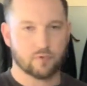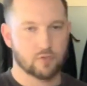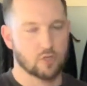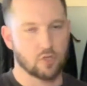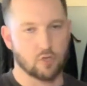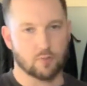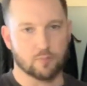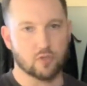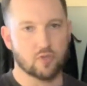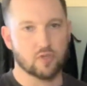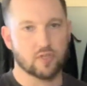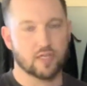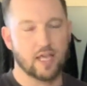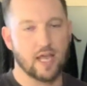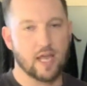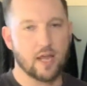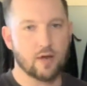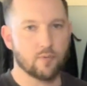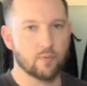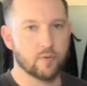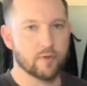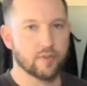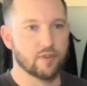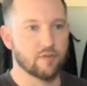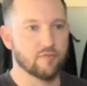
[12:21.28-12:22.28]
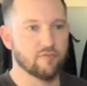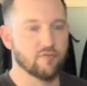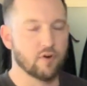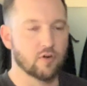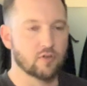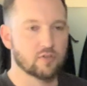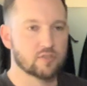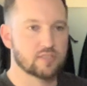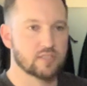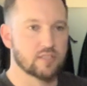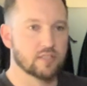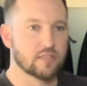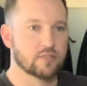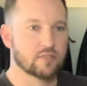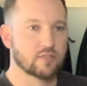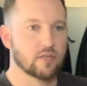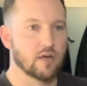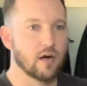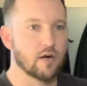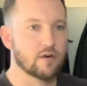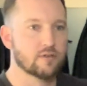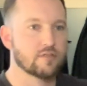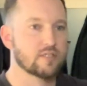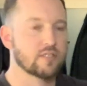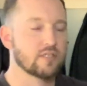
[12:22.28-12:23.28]
communicate with the folks in the
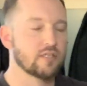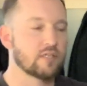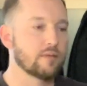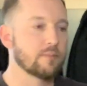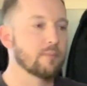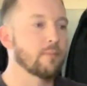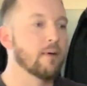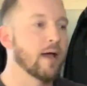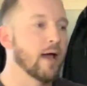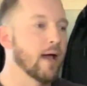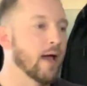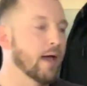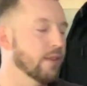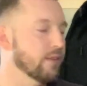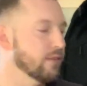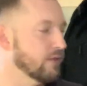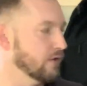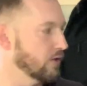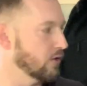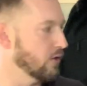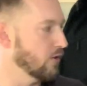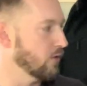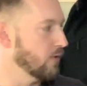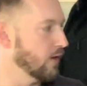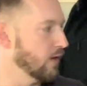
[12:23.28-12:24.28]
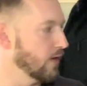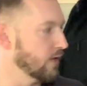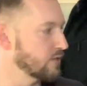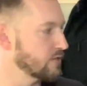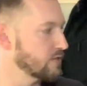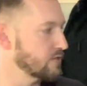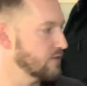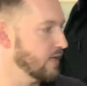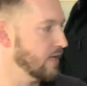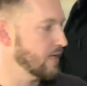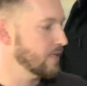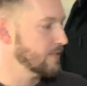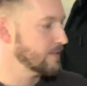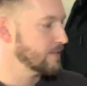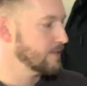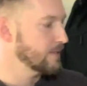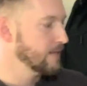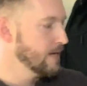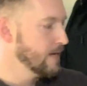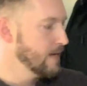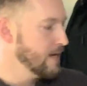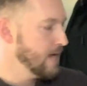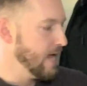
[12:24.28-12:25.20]
Scars team at the Goruck site